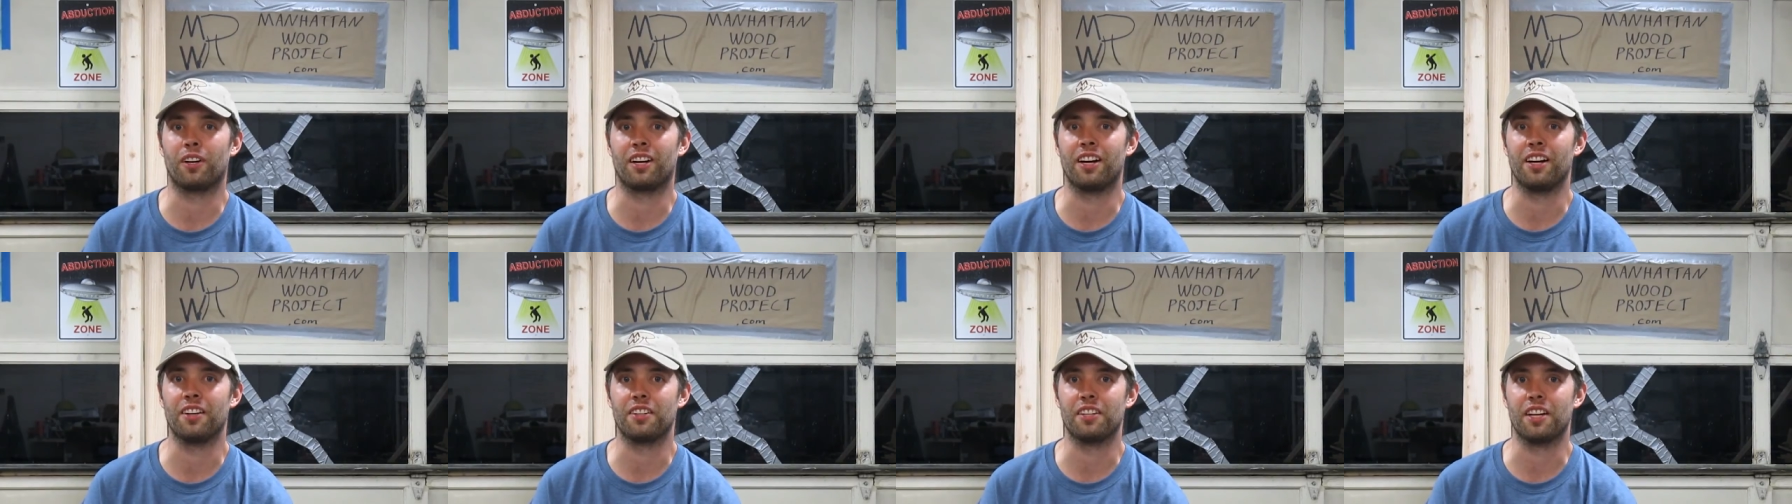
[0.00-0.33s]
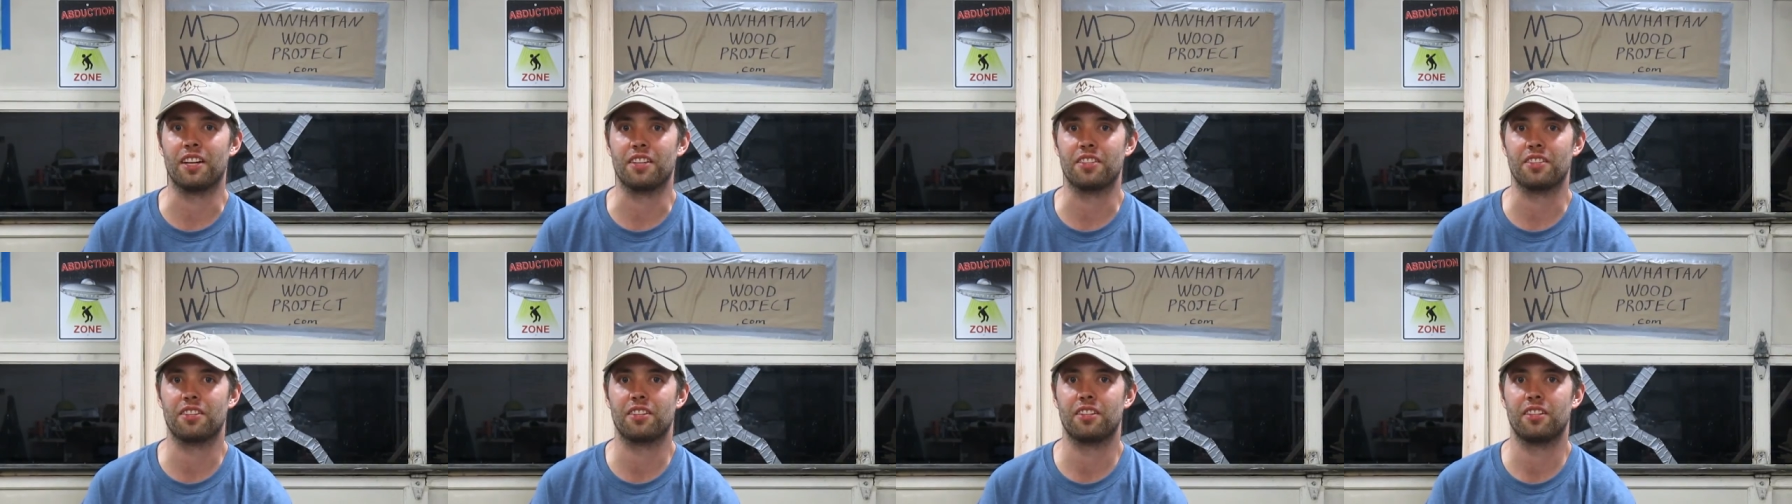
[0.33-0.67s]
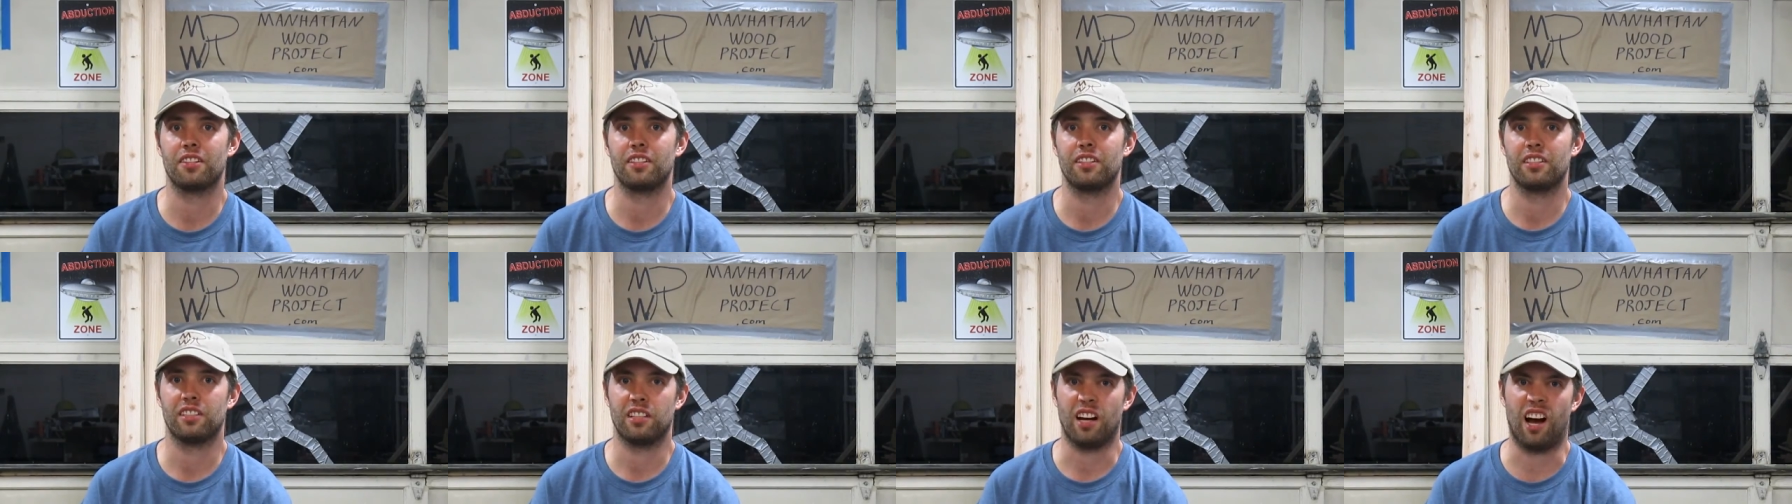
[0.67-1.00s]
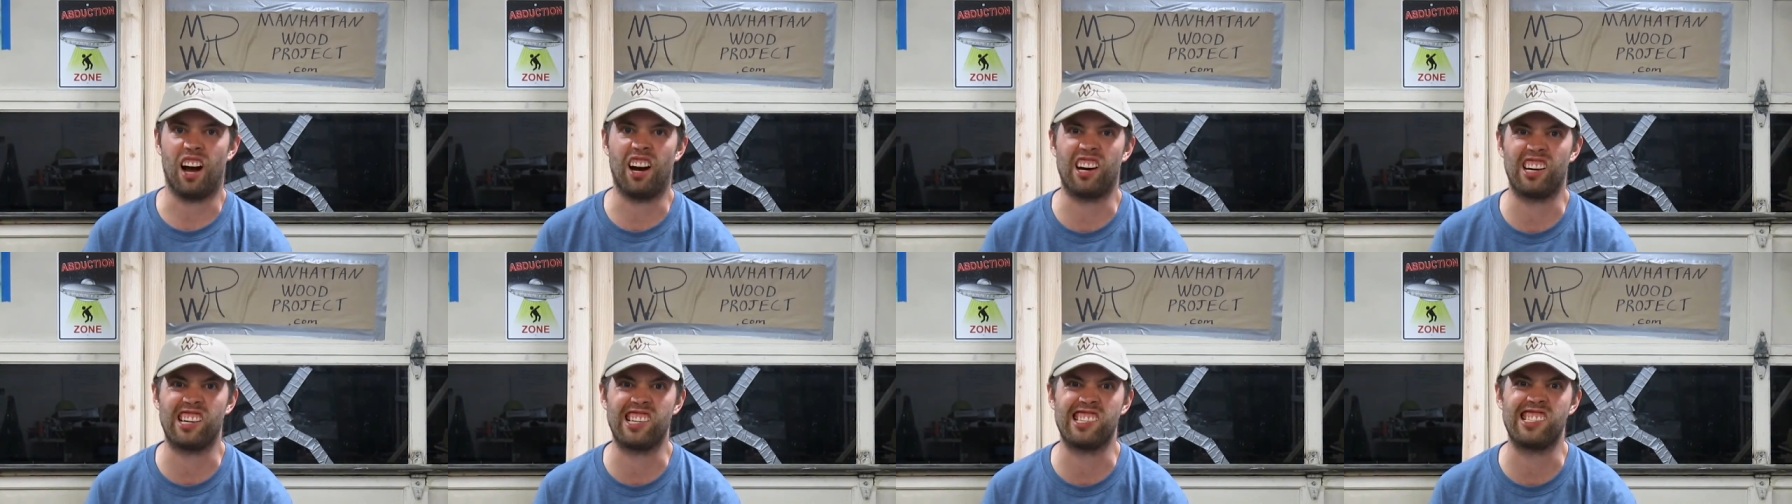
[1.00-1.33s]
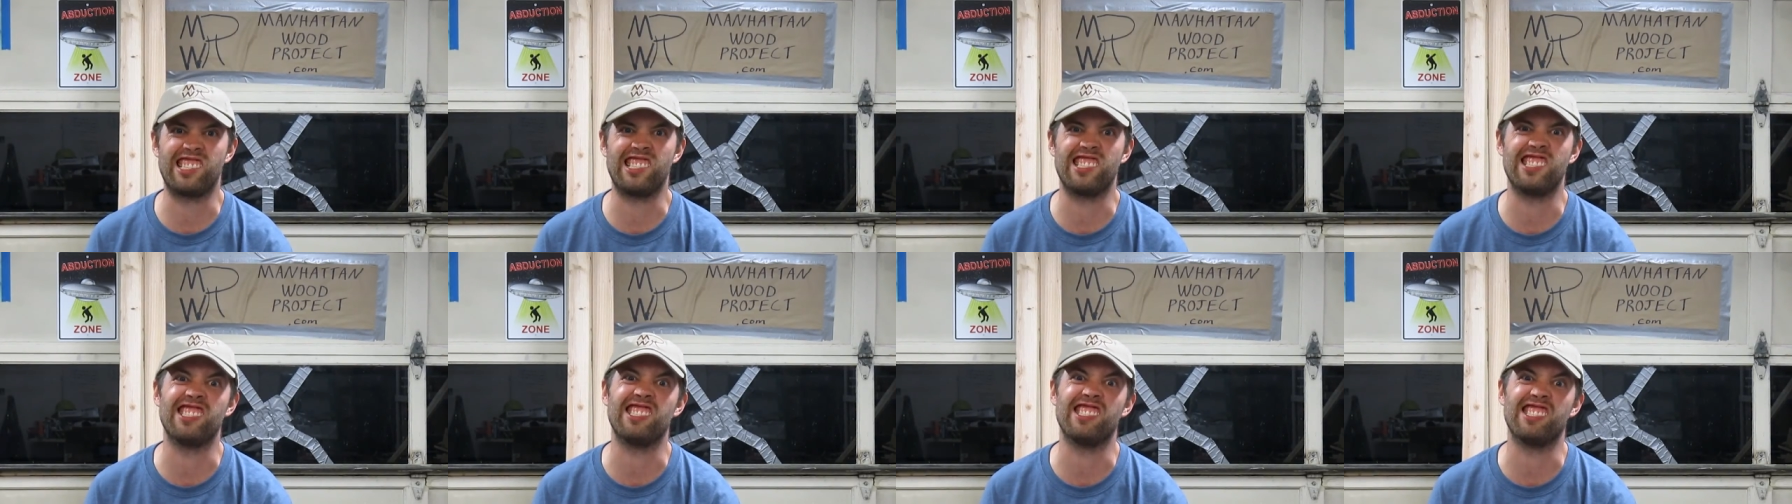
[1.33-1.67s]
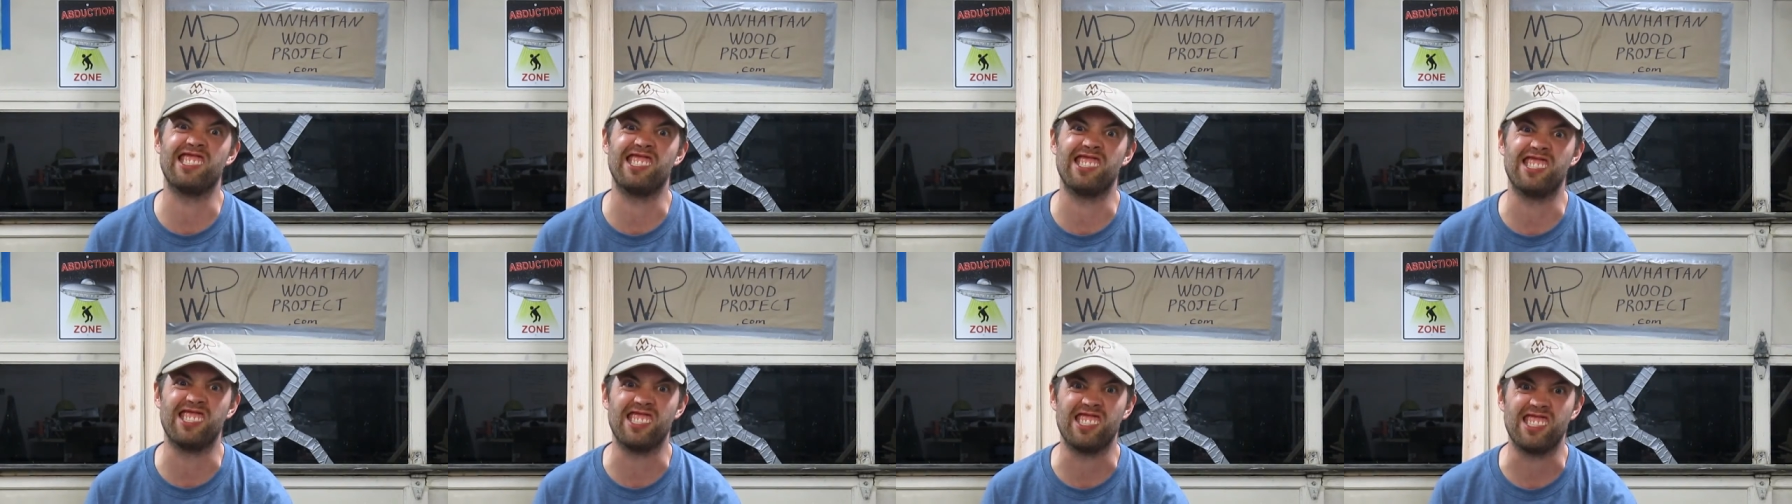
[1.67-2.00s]
contest.
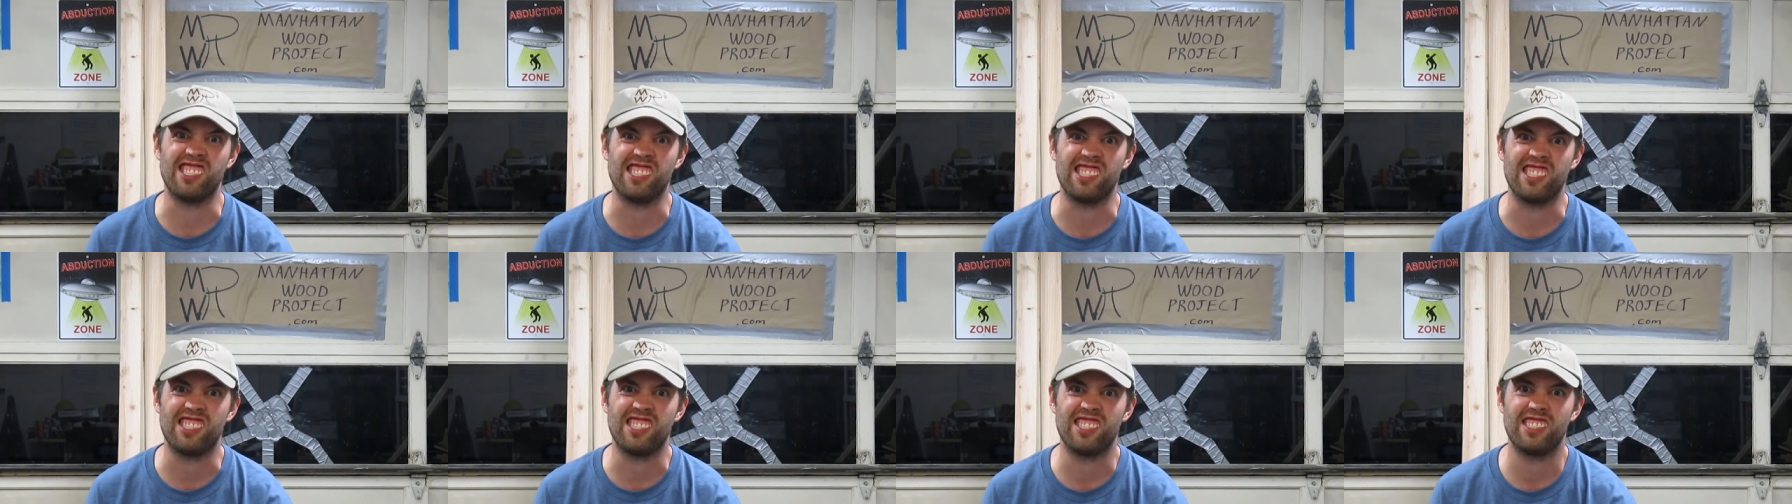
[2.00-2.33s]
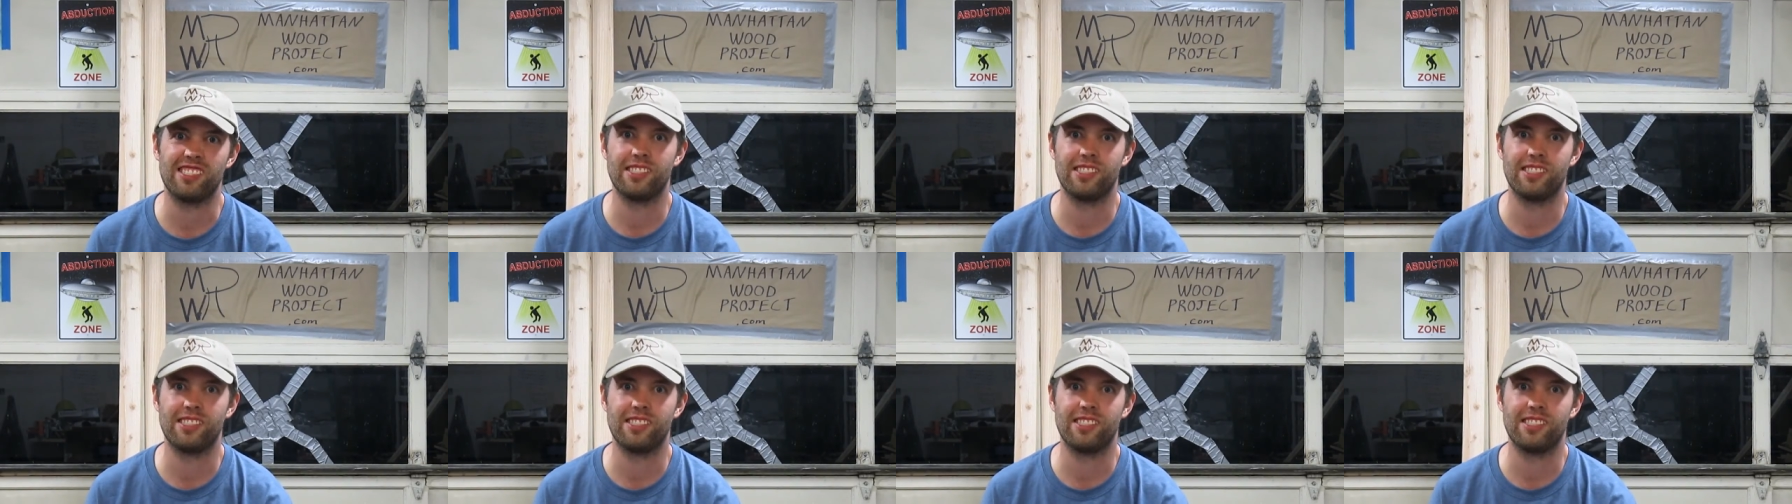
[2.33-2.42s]
Arrrrrr!